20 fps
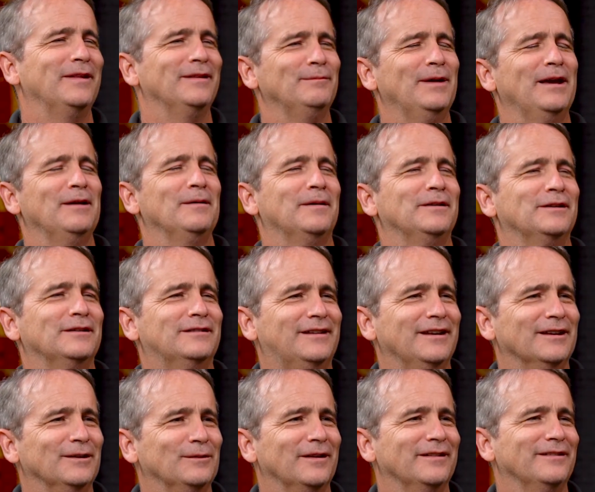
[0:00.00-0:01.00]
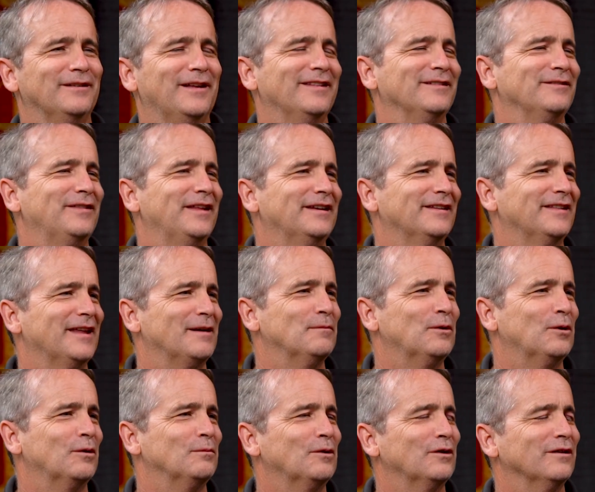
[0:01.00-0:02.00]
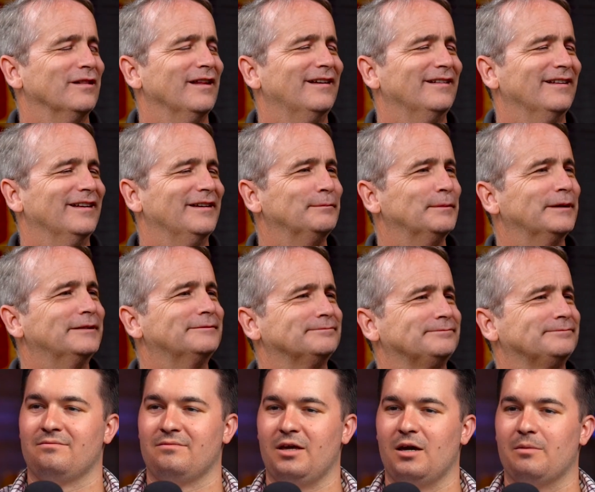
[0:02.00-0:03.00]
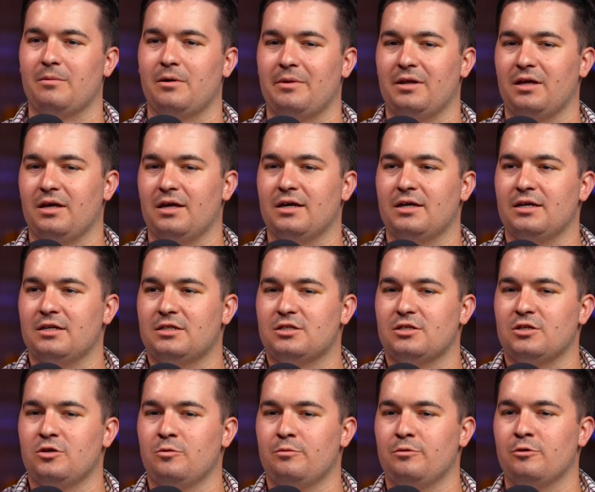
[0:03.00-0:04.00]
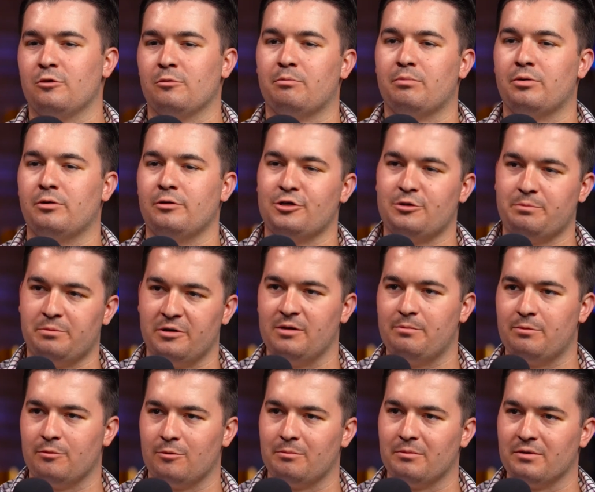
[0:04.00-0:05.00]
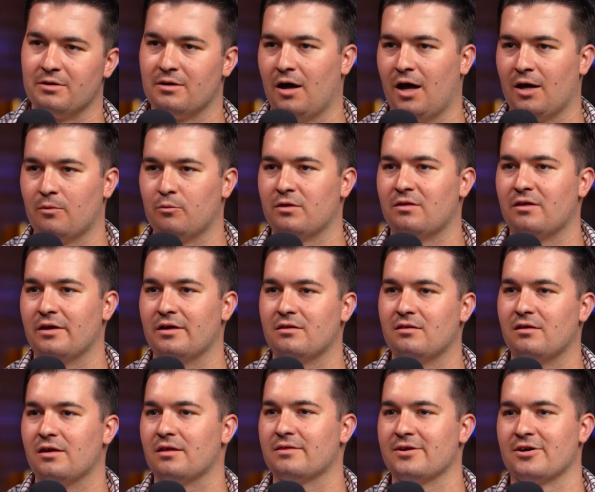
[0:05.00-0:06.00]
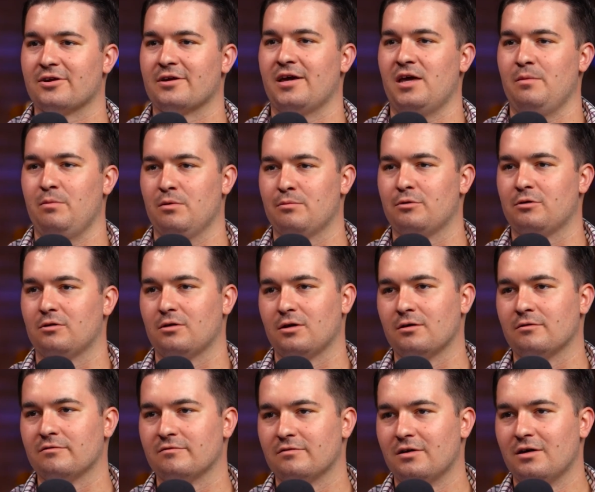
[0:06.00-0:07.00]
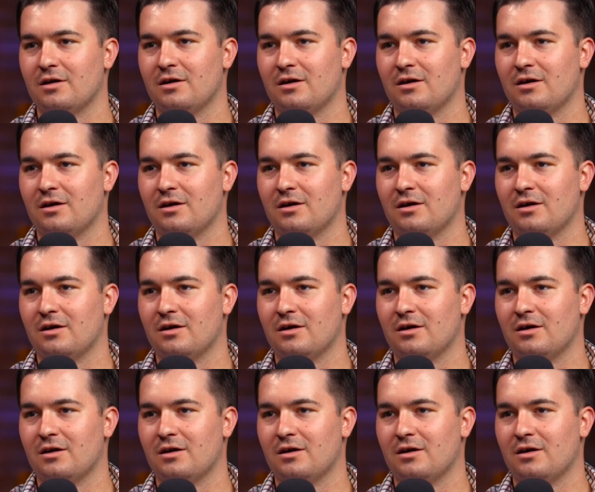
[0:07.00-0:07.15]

I'm just dealing with thinking that more and more lately. But Yeah, but I mean, it gets you push people beyond what they think they're capable of.